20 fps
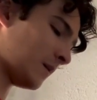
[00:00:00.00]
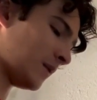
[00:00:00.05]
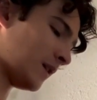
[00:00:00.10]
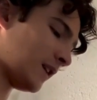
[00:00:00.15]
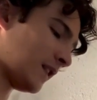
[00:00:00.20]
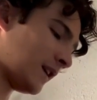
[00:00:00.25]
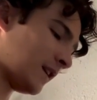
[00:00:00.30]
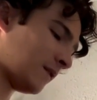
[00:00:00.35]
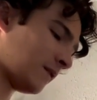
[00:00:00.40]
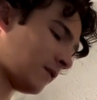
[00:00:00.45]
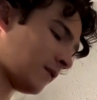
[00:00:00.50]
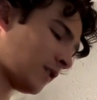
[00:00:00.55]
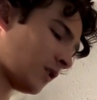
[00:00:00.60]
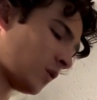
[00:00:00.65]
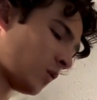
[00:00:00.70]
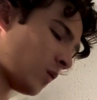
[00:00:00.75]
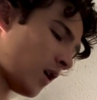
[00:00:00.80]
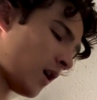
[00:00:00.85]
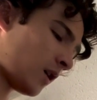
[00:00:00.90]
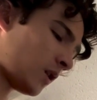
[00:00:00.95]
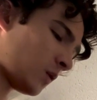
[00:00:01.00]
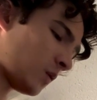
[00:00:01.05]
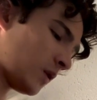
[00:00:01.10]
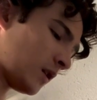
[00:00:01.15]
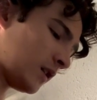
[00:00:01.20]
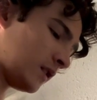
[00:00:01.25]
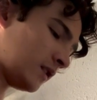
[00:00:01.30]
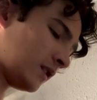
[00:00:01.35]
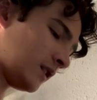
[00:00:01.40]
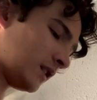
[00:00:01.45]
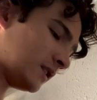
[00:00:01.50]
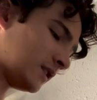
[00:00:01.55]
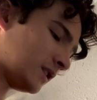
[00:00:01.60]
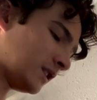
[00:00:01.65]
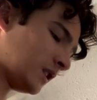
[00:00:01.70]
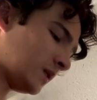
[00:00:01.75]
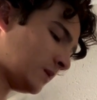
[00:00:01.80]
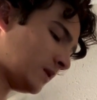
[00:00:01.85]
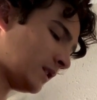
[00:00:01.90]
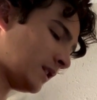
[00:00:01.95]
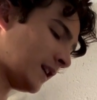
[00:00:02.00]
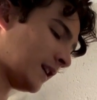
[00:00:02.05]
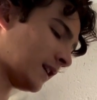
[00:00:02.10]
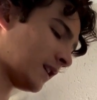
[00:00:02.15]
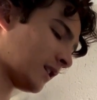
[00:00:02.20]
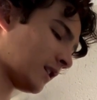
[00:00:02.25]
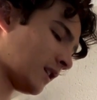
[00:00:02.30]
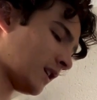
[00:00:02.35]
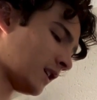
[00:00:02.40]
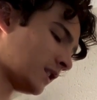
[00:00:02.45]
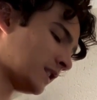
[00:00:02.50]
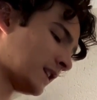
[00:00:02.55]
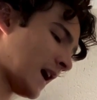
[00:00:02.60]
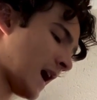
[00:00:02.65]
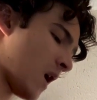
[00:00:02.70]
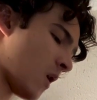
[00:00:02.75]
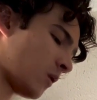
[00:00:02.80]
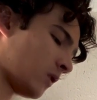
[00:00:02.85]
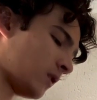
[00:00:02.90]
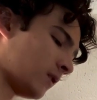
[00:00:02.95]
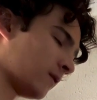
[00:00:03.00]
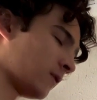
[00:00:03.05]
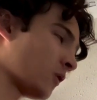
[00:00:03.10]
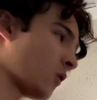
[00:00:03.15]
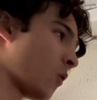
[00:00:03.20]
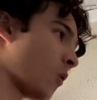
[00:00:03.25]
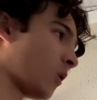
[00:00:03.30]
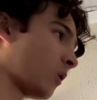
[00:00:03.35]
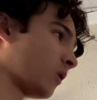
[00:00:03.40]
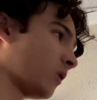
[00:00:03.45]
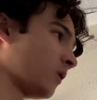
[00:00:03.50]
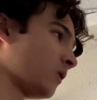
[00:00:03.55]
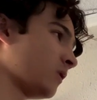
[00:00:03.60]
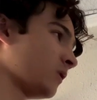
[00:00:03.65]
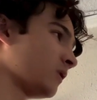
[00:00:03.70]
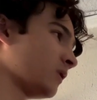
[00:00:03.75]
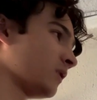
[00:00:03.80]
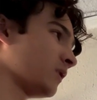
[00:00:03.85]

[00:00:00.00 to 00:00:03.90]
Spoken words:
And then for the water one, it's gonna be like a tower of coral.